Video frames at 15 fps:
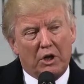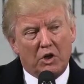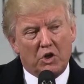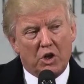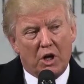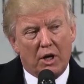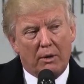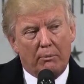
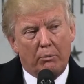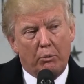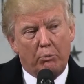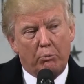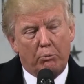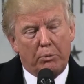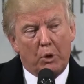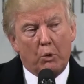job,
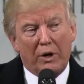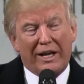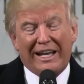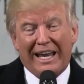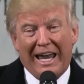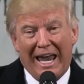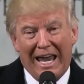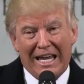but we're going
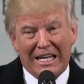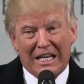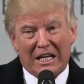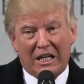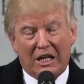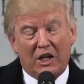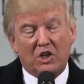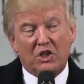to end it.
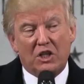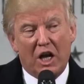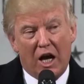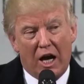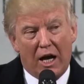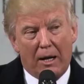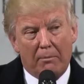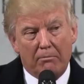It's
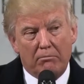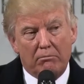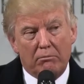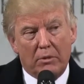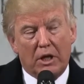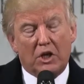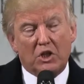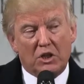time.
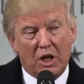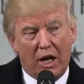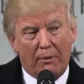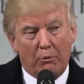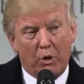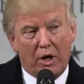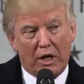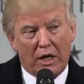It's time
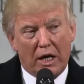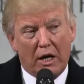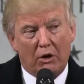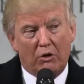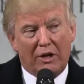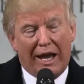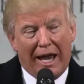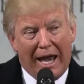right now
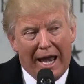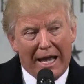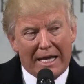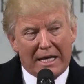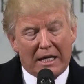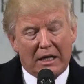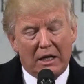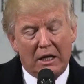to
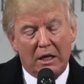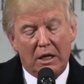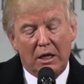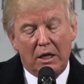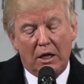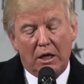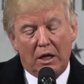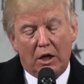end it.
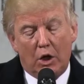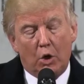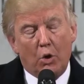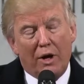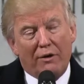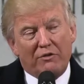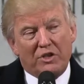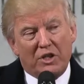You
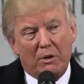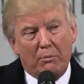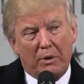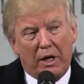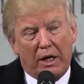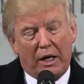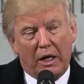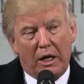have
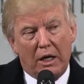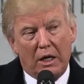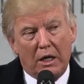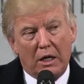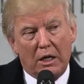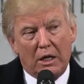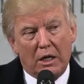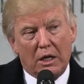somebody
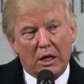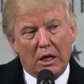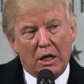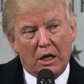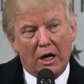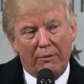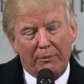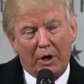
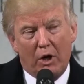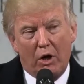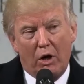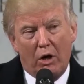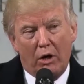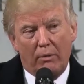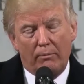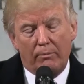coming
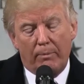on